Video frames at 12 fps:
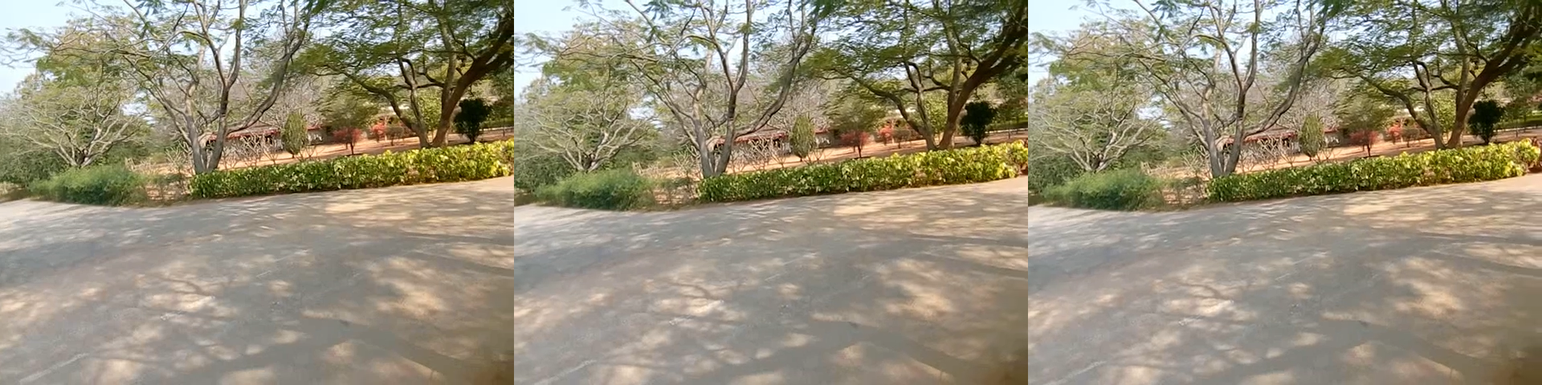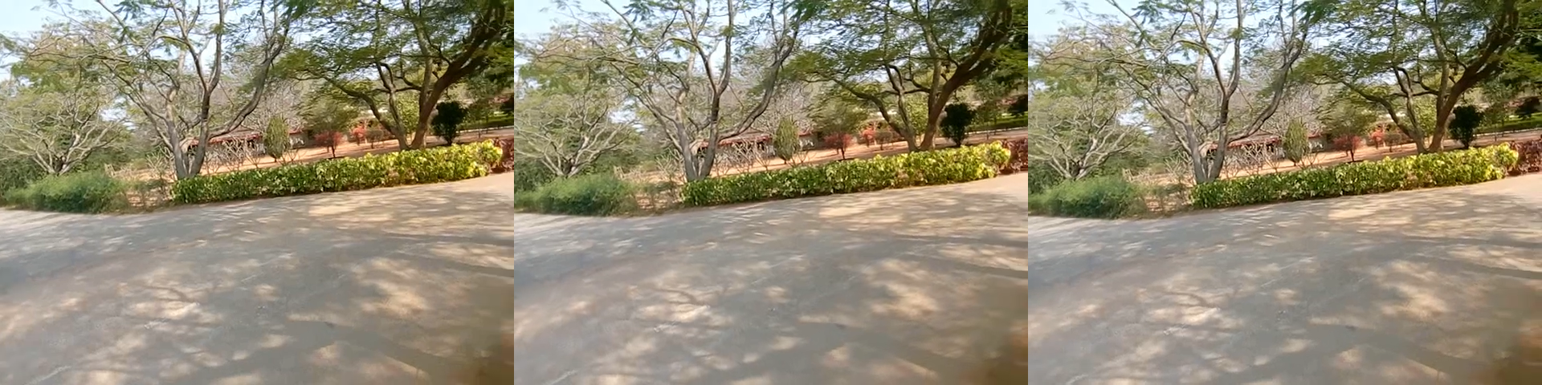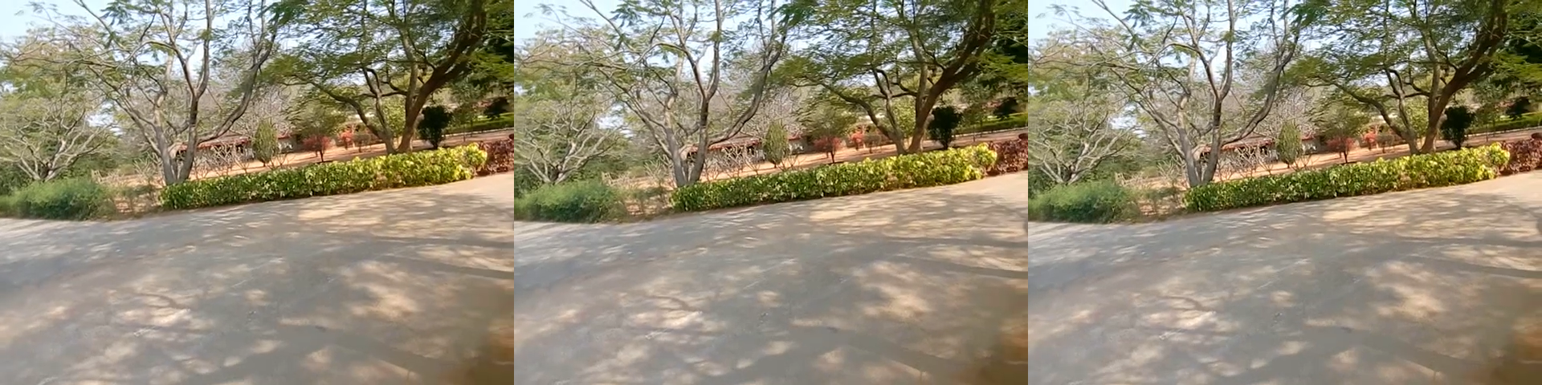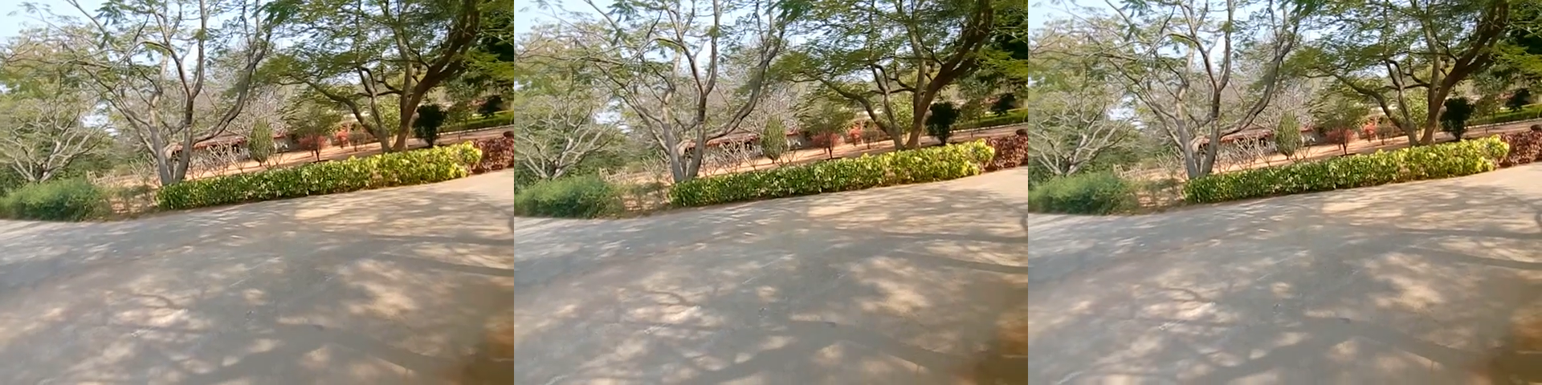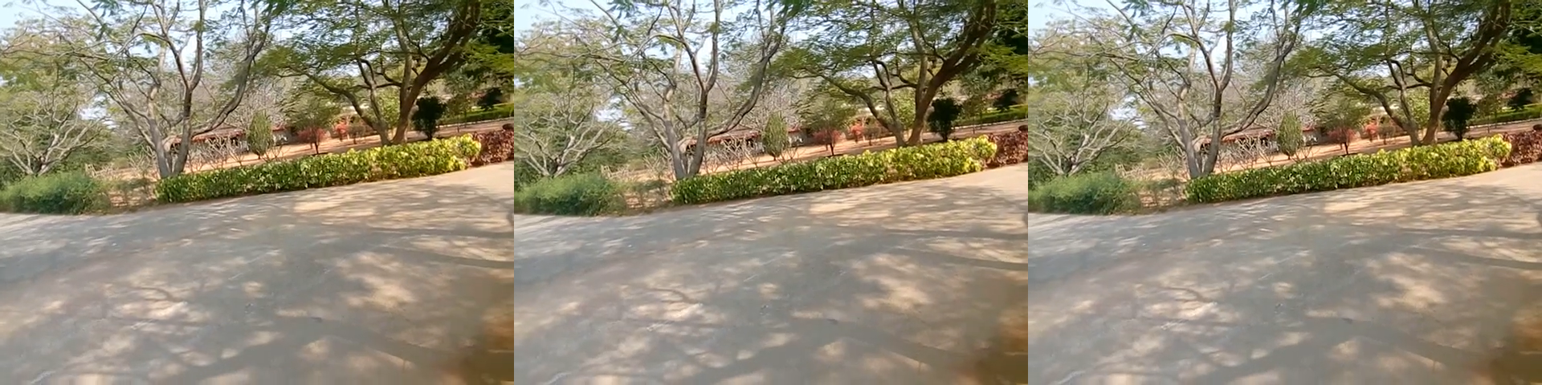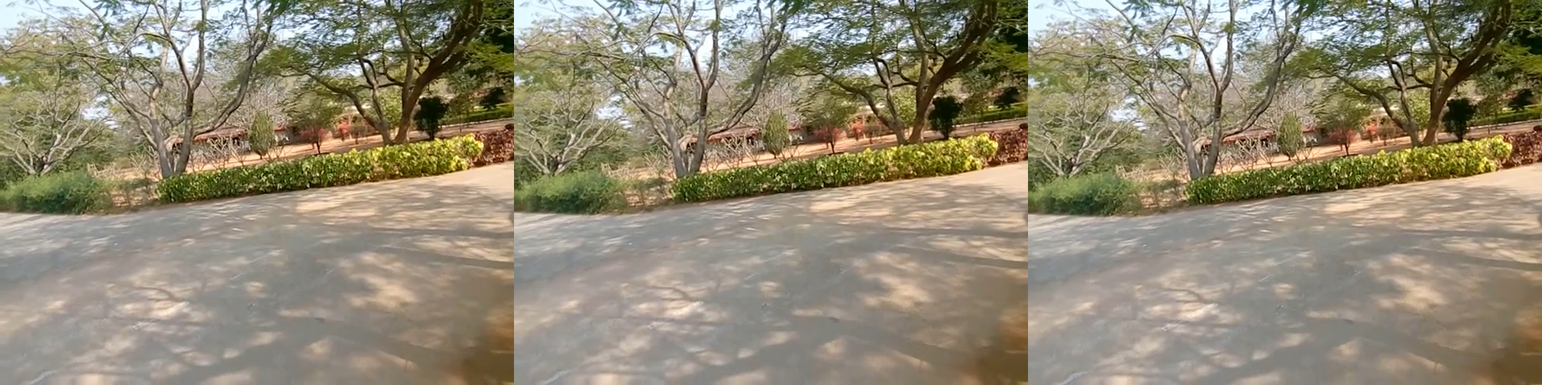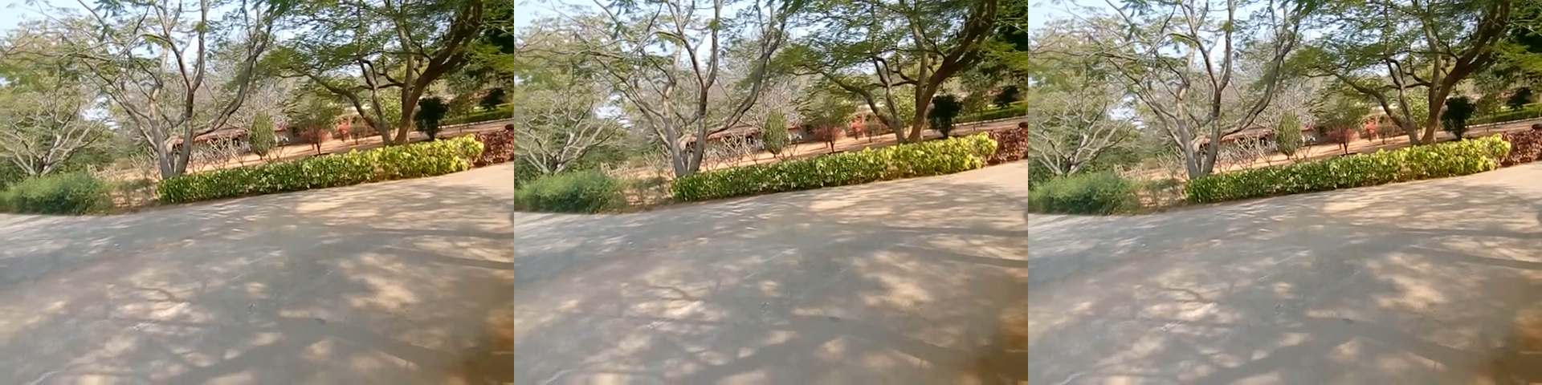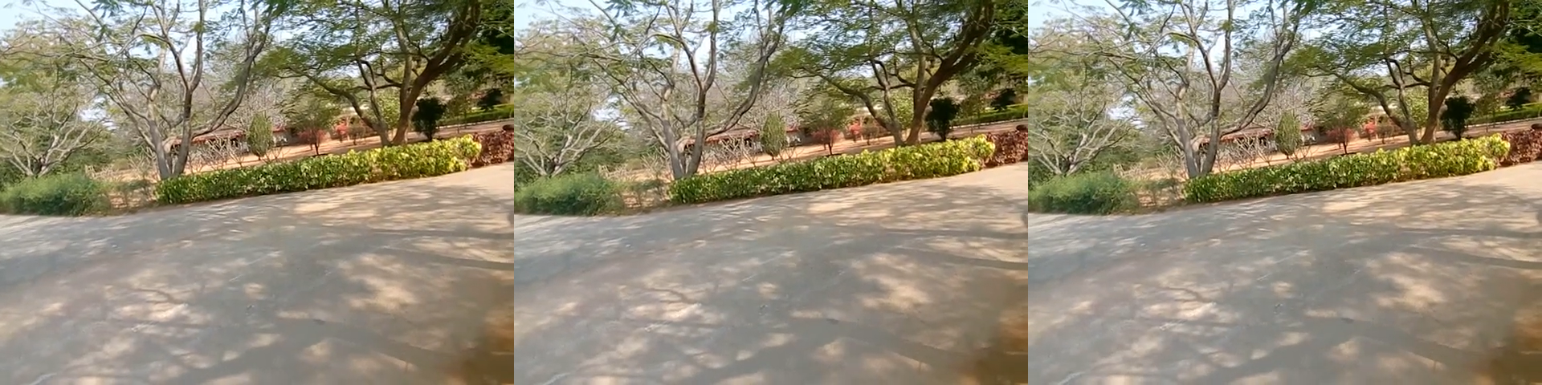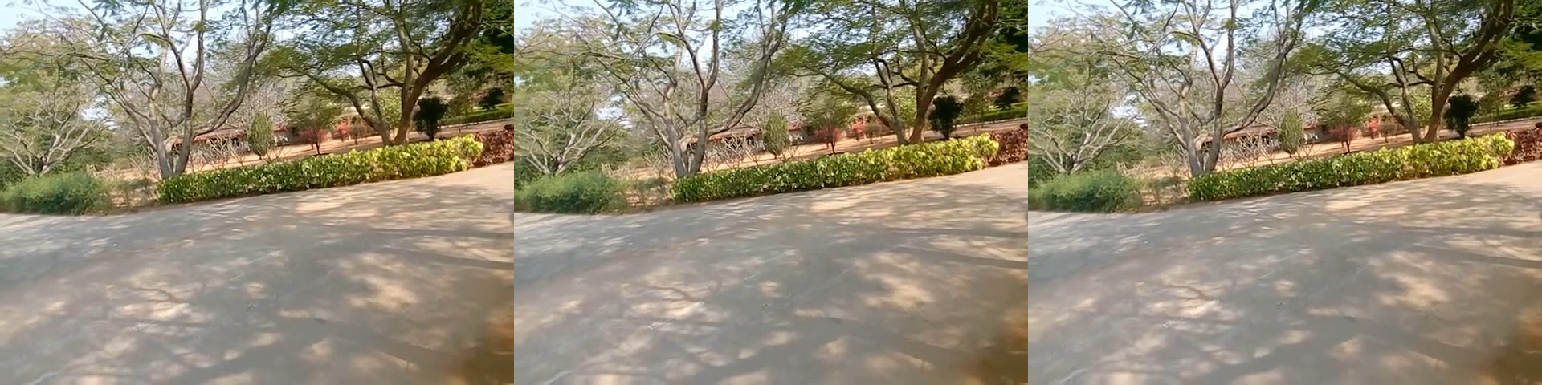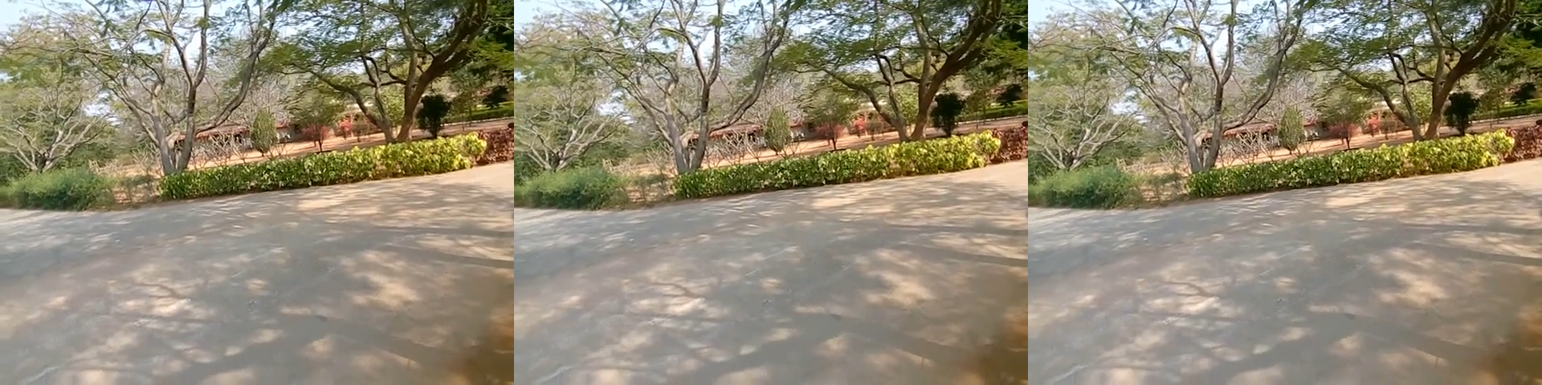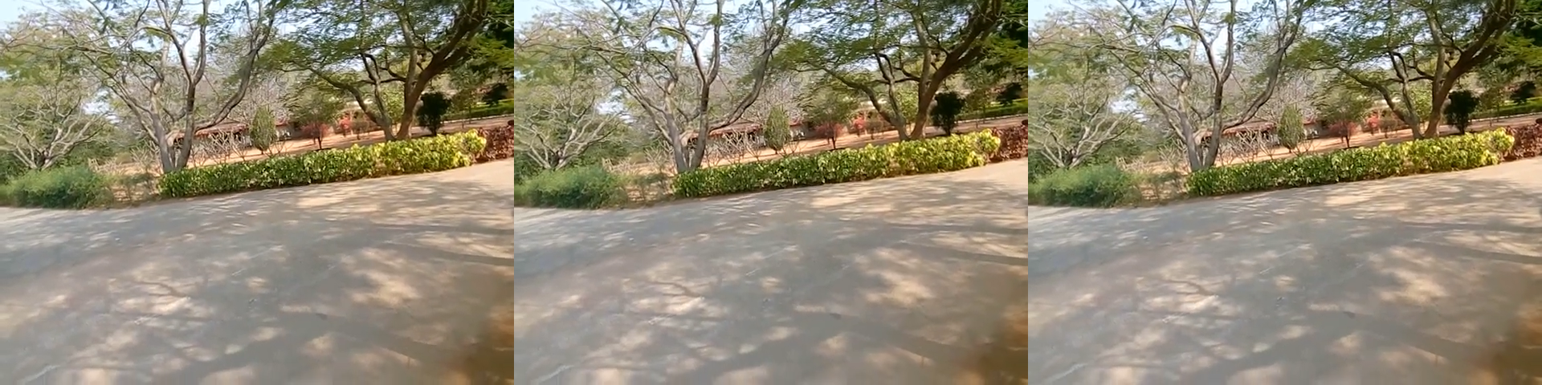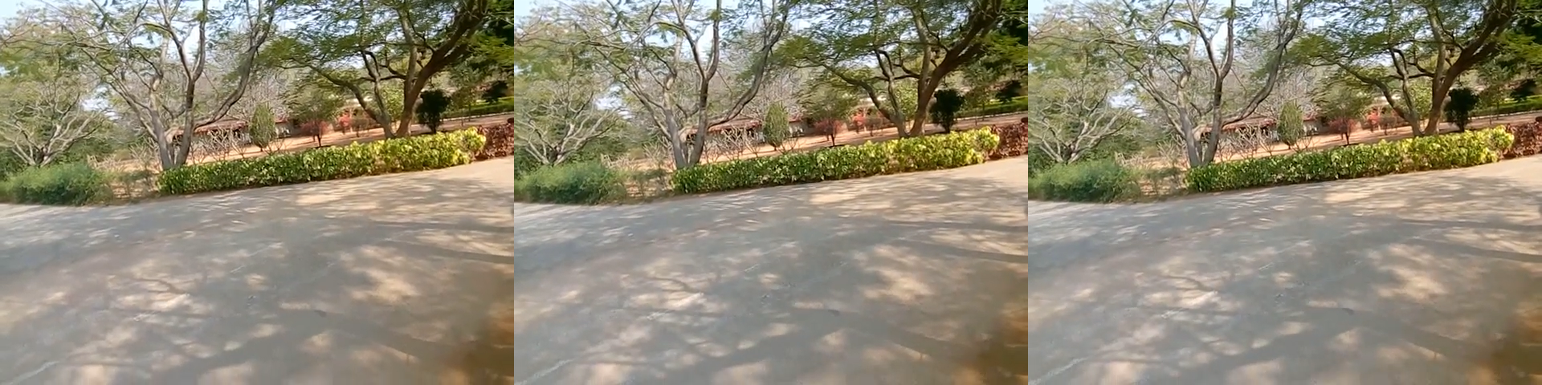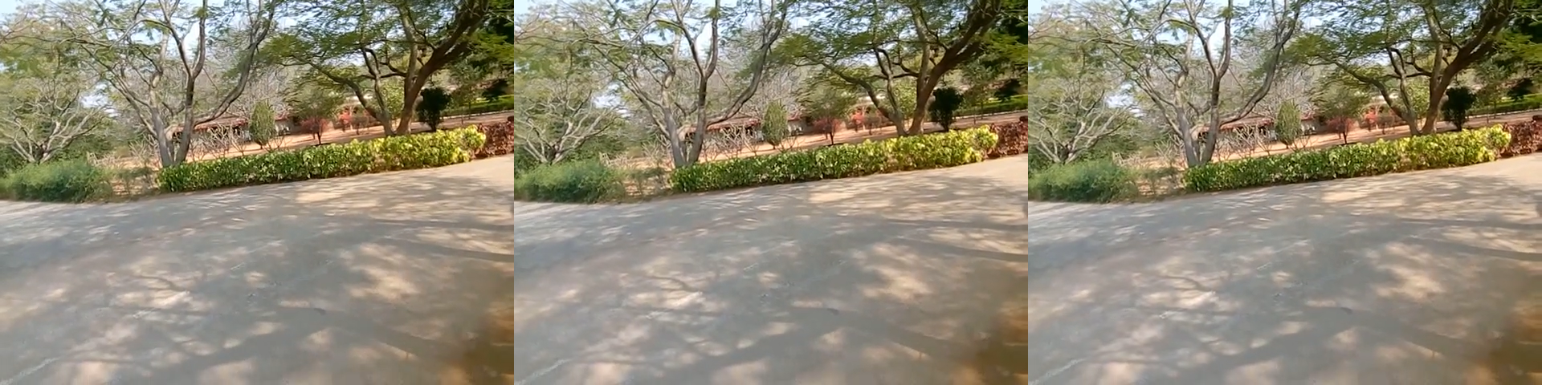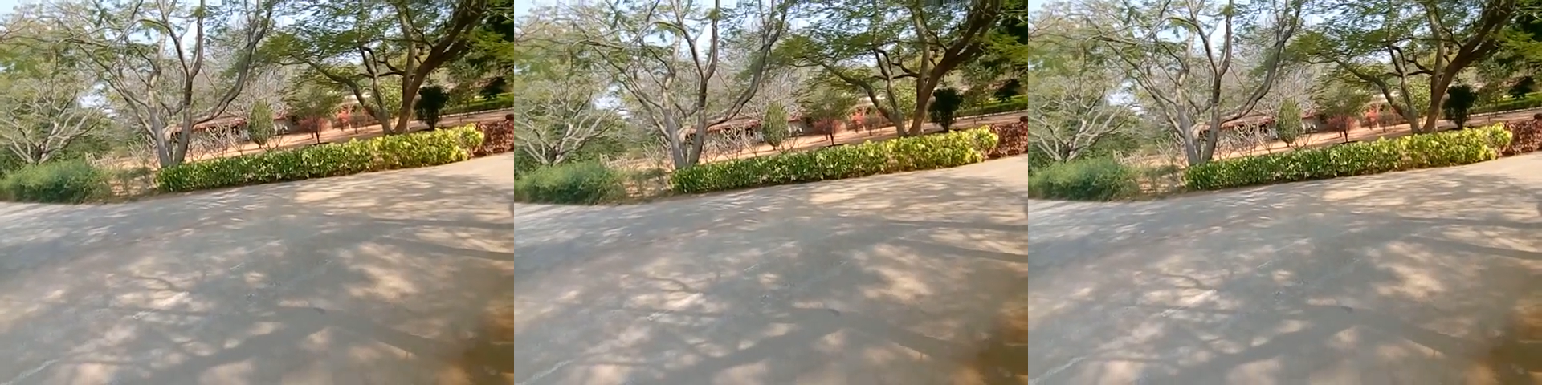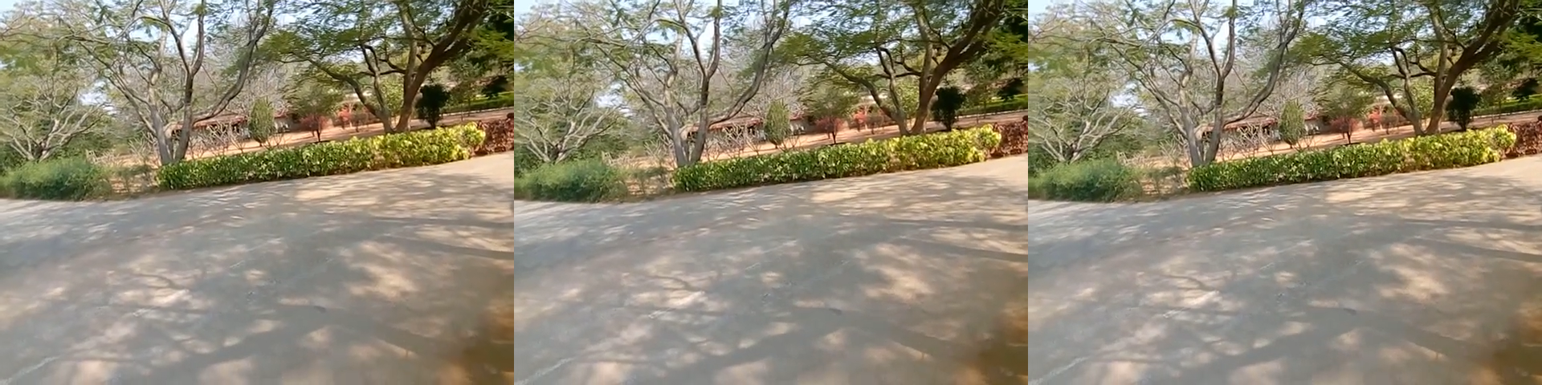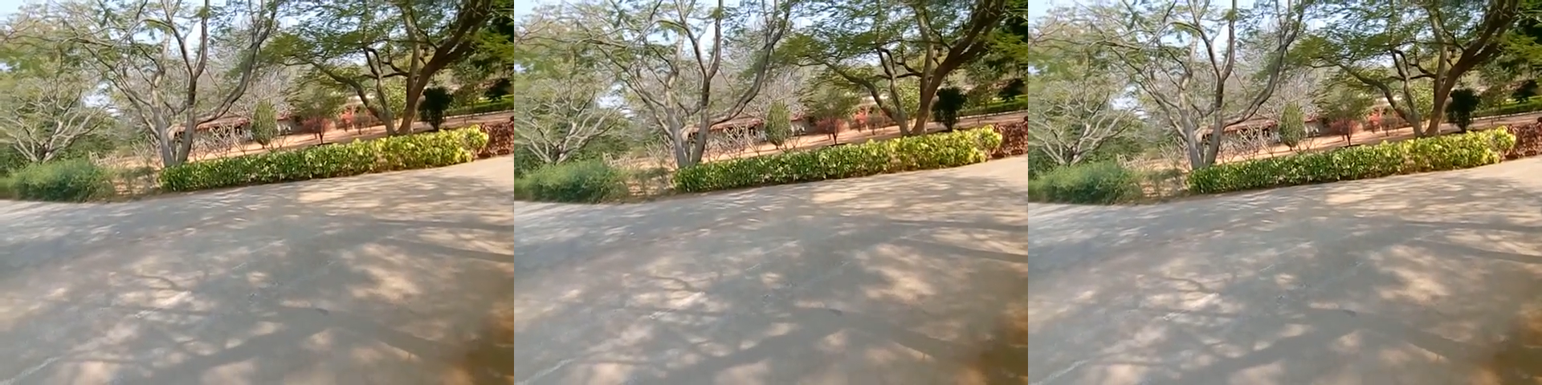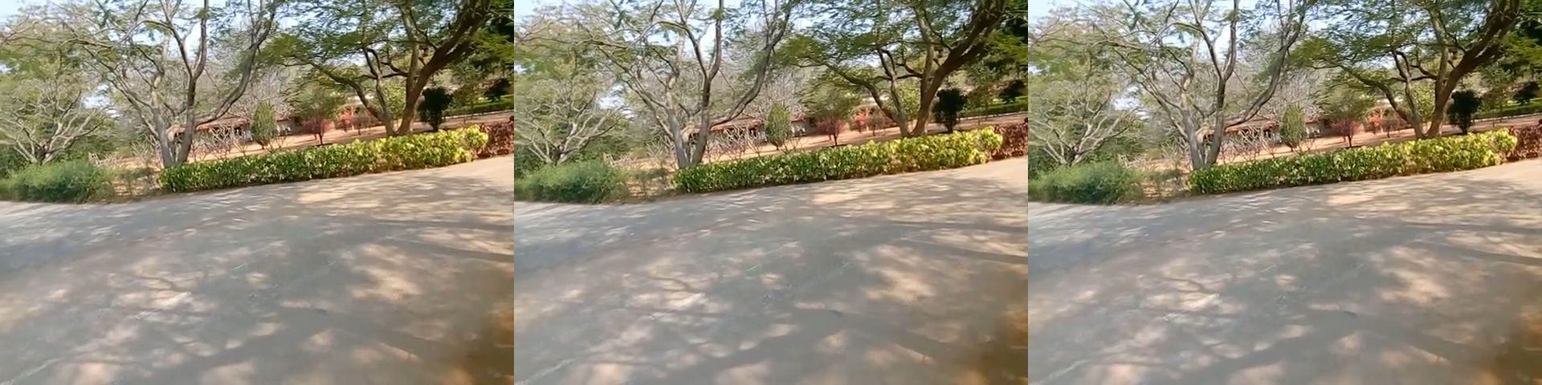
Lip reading: Nobody's mouth can be seen.